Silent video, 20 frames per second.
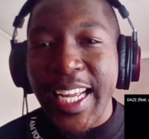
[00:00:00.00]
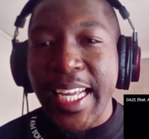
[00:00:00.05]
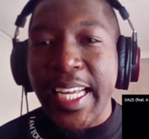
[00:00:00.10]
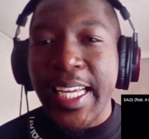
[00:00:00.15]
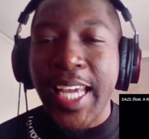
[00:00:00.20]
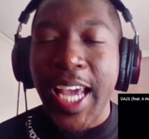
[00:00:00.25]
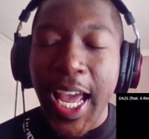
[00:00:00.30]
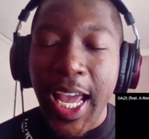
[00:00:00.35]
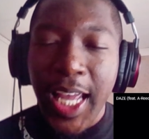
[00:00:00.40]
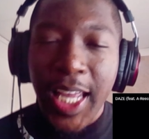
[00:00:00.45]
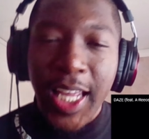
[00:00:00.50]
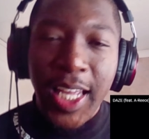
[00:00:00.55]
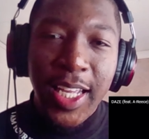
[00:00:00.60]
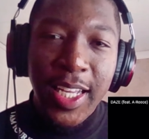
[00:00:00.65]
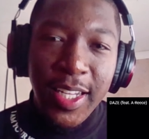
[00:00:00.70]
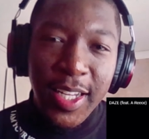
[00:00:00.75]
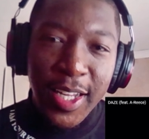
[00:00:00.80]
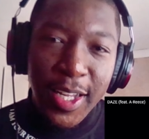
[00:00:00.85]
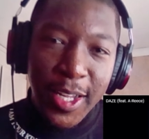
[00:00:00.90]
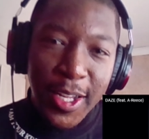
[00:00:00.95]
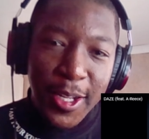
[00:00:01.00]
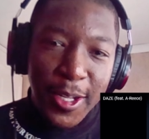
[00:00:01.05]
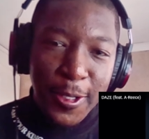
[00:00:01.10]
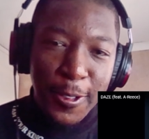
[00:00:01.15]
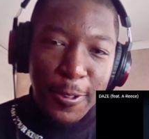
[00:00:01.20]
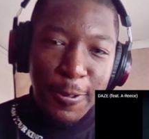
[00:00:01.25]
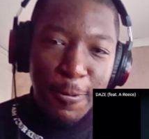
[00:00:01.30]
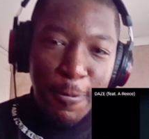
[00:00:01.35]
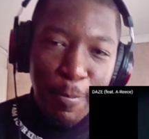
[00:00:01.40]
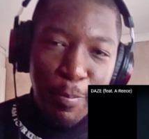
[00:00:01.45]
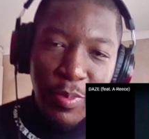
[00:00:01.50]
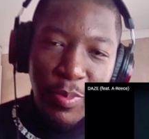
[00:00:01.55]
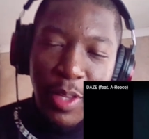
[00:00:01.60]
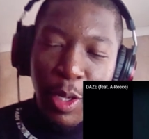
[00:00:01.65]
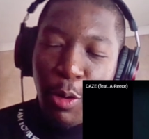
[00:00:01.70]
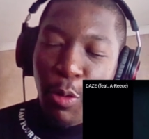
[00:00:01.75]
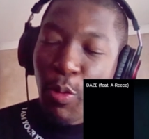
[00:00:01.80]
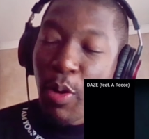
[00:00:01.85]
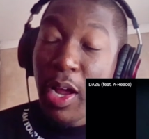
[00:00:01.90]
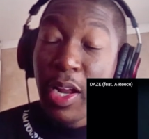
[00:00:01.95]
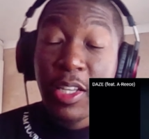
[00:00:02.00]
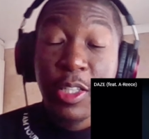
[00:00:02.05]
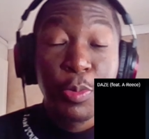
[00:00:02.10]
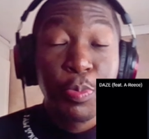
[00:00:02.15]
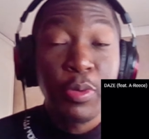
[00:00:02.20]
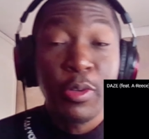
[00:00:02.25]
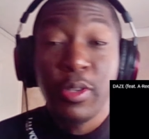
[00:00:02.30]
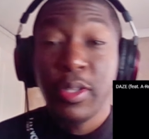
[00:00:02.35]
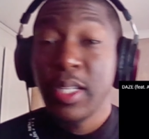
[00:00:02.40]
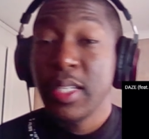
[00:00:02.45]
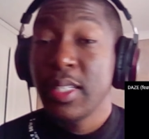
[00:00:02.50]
the cake. They'll rather spill the